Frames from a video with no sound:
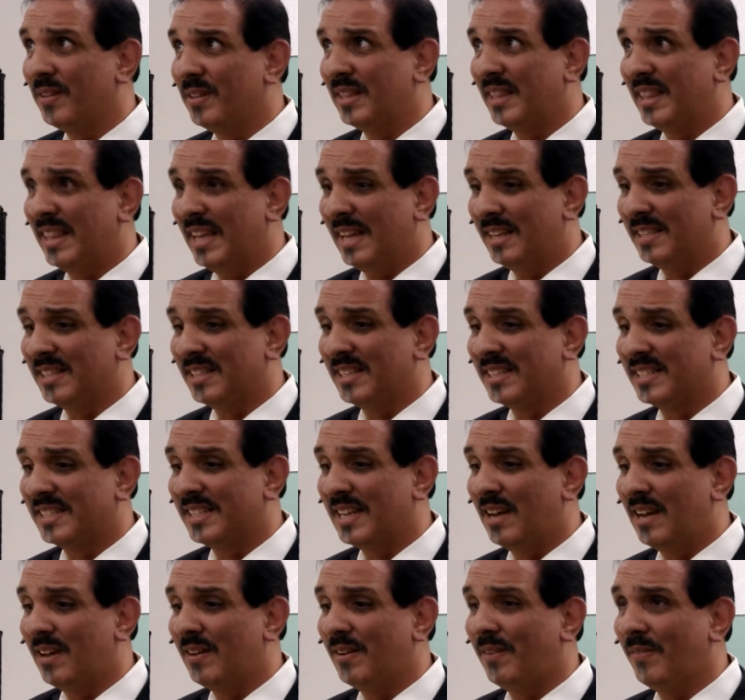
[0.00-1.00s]
the
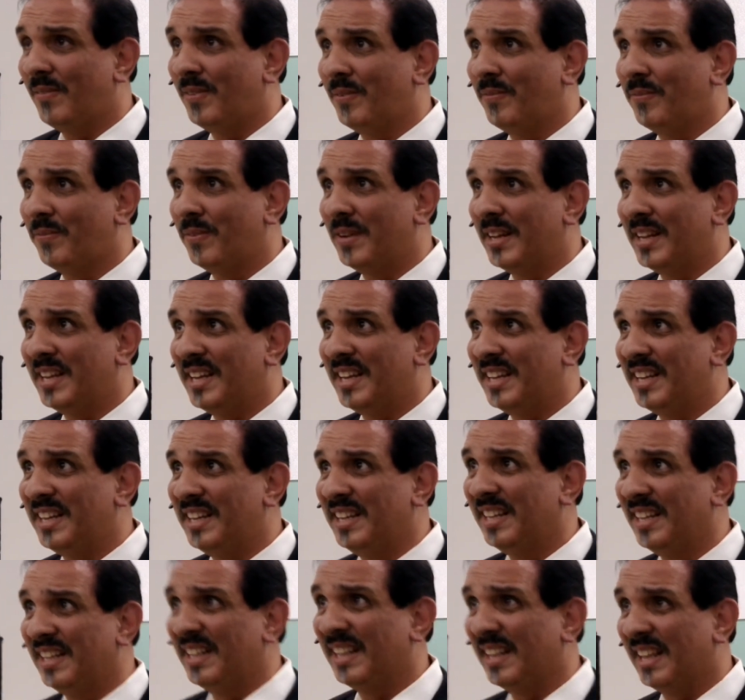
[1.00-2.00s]
sound of the flicking
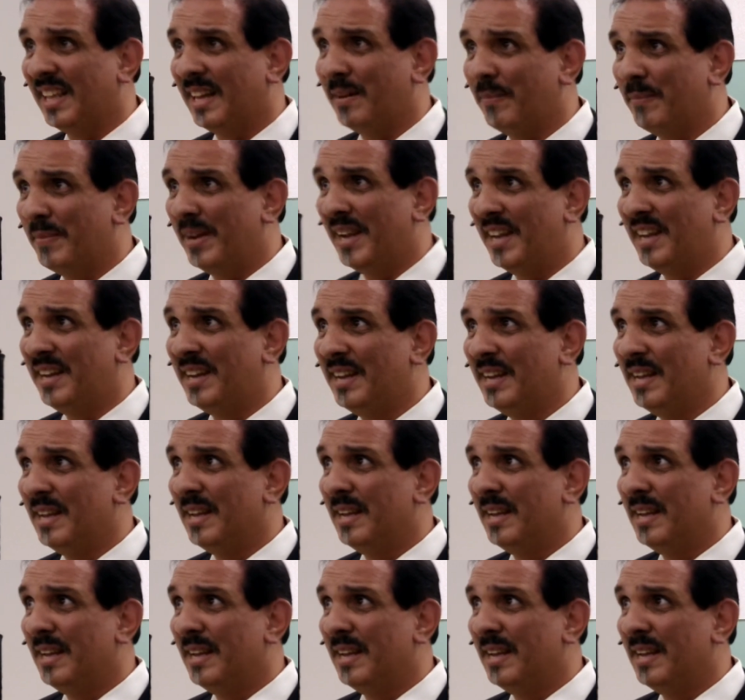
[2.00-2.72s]
that it made,